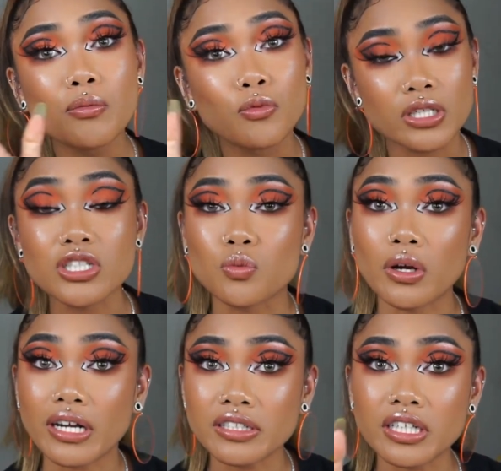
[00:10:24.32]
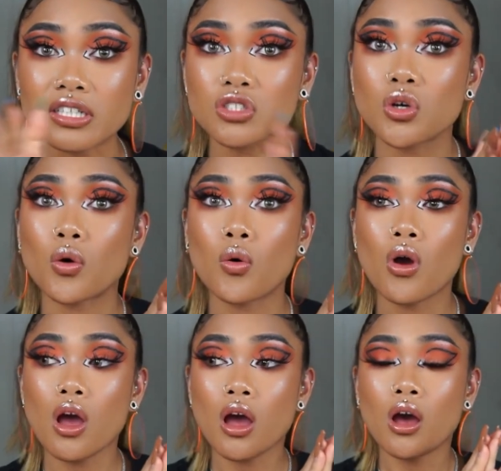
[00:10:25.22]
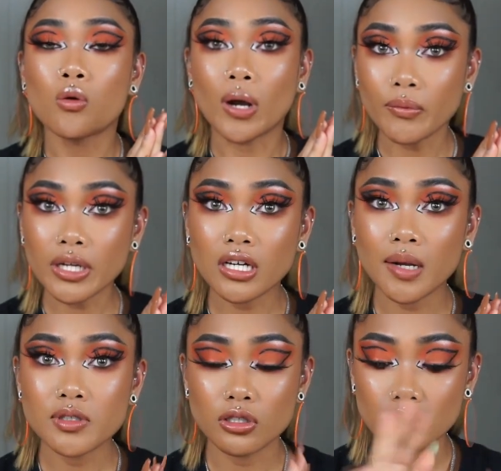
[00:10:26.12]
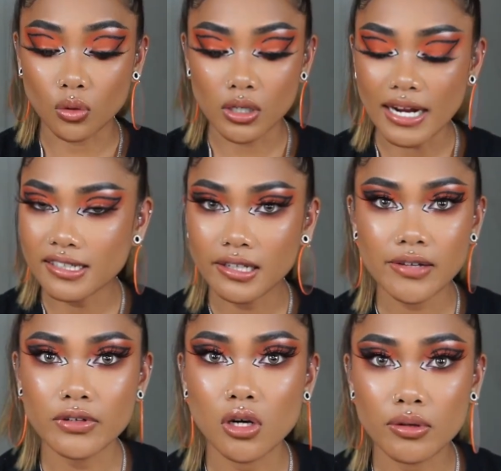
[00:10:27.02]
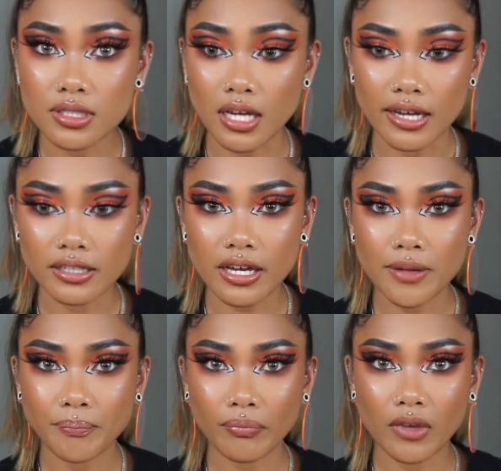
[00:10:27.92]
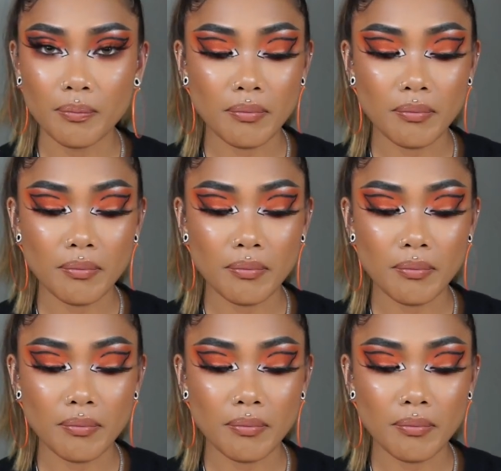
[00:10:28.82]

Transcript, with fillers: which is what I did. So right when I got to the door, I didn't even go inside yet.